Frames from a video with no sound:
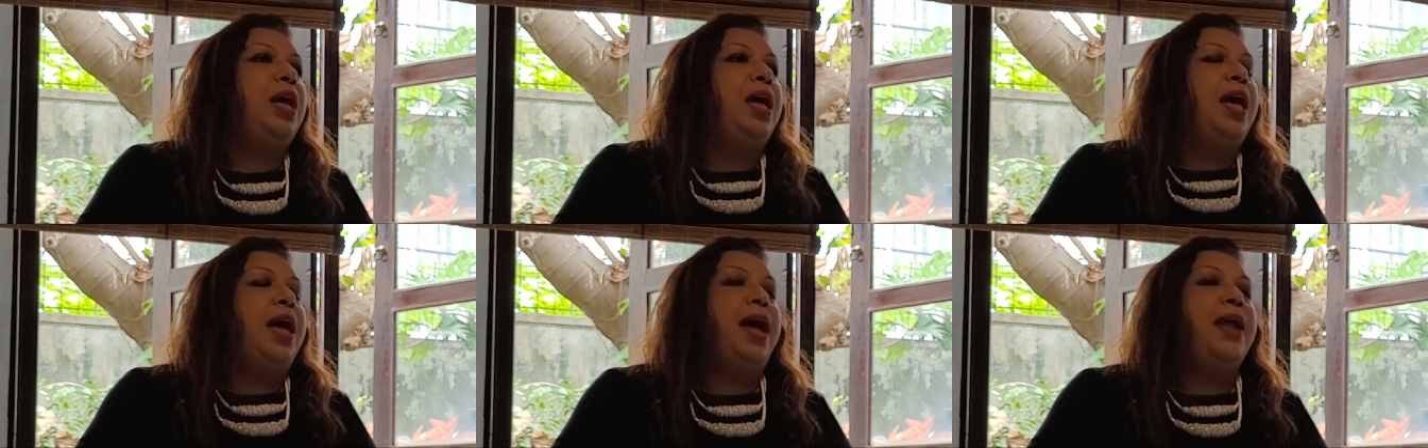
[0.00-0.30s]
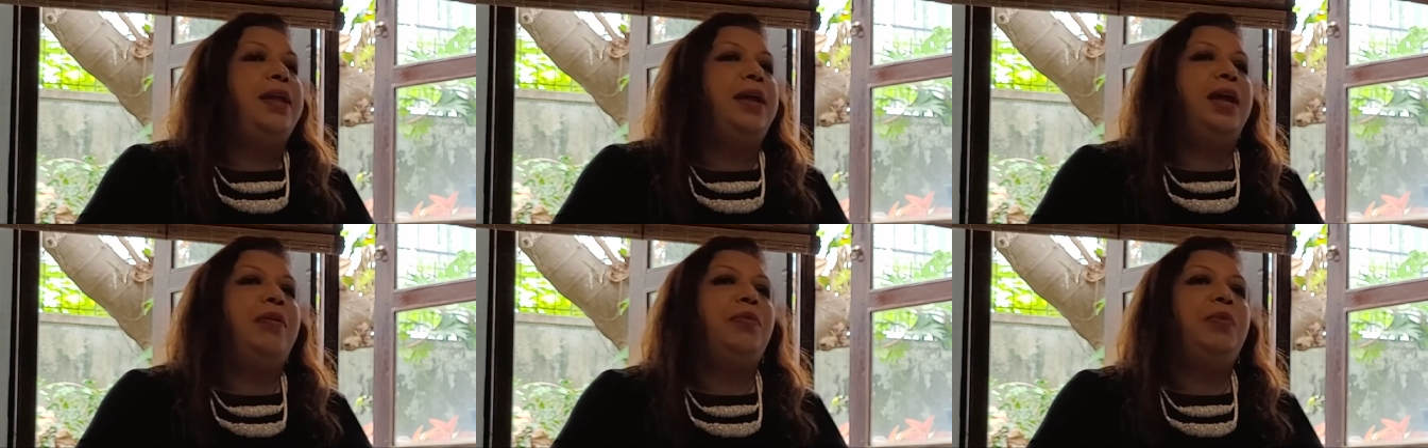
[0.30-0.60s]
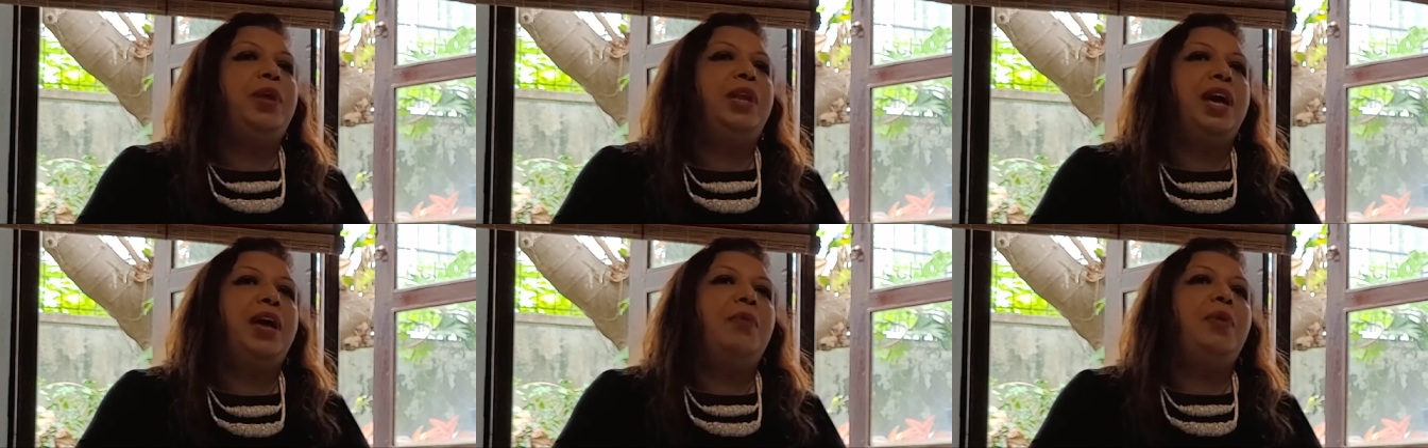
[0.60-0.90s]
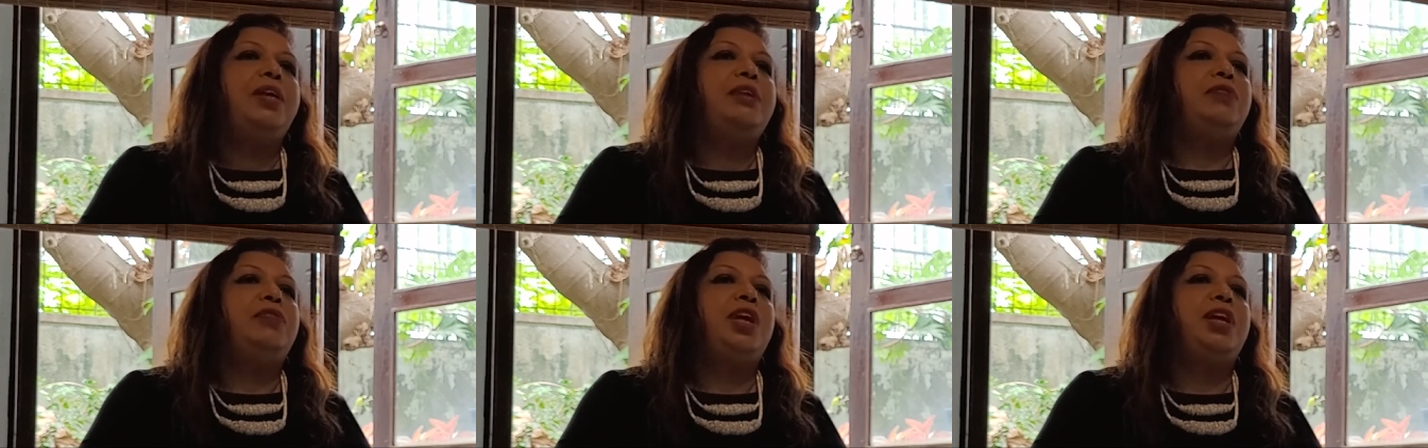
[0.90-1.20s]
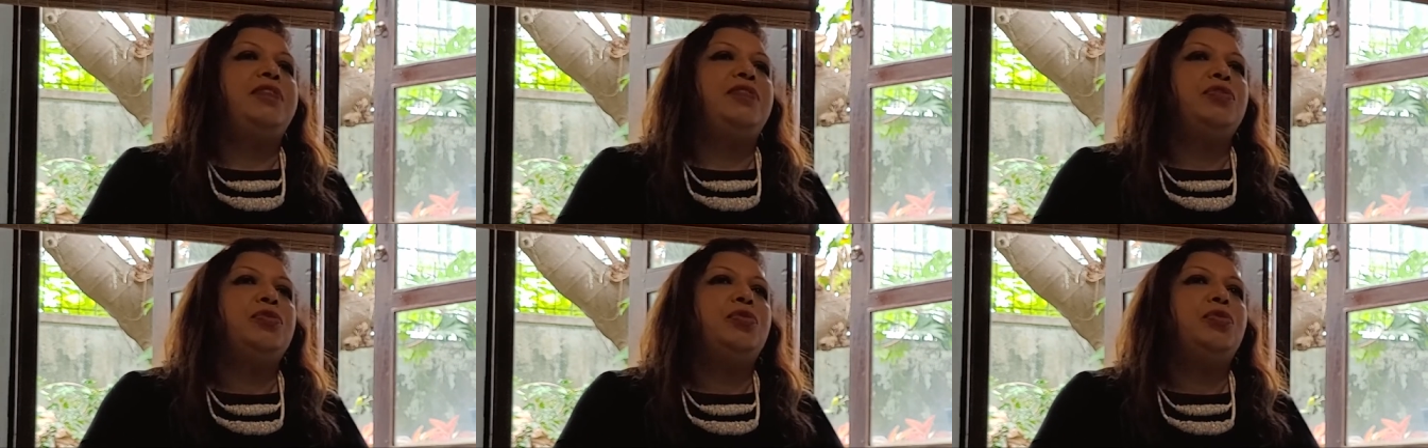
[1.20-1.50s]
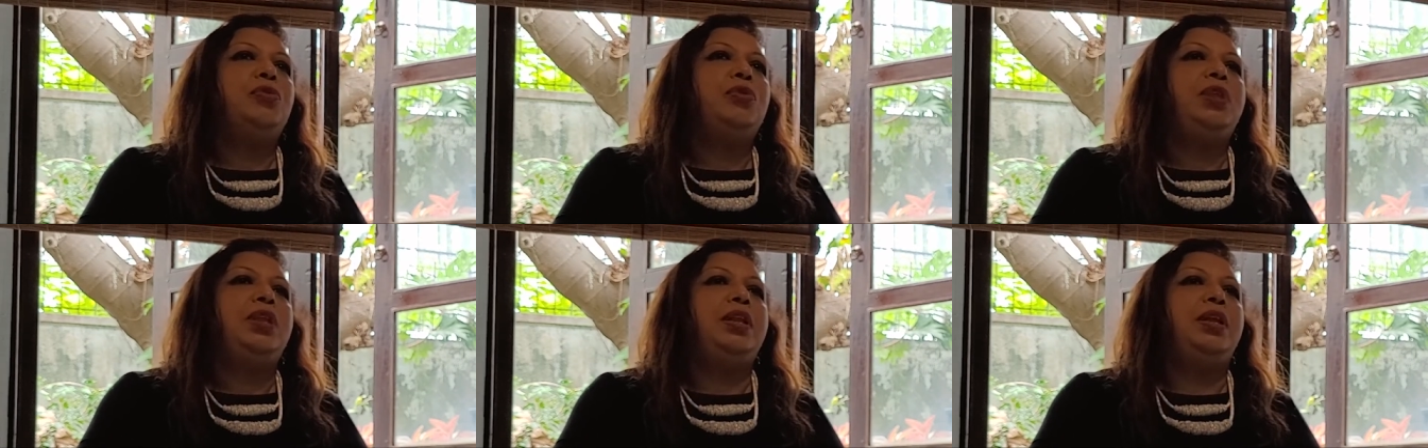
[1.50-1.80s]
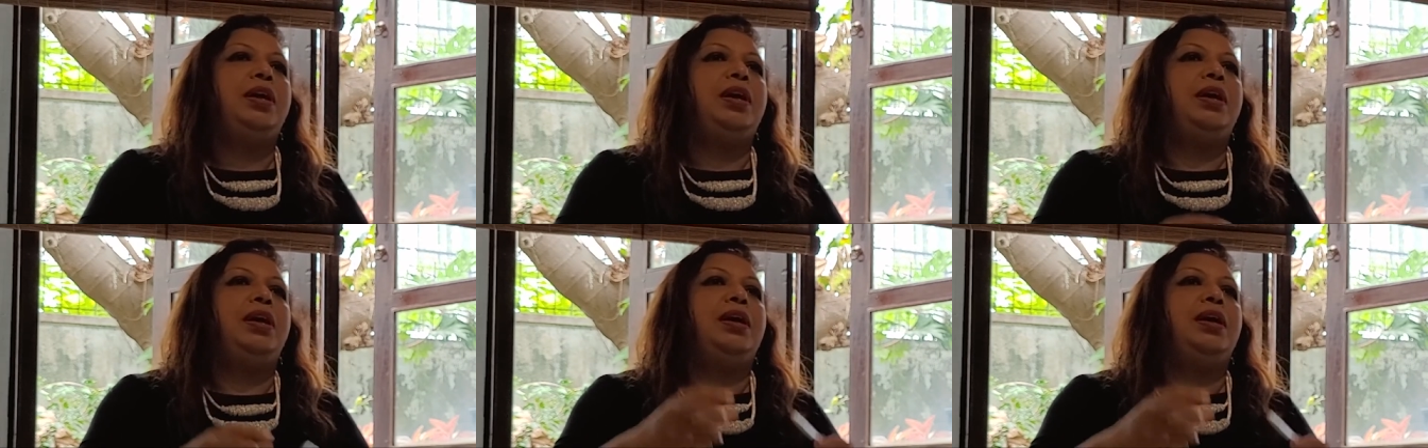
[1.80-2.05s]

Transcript: And and when I went to that school, uh,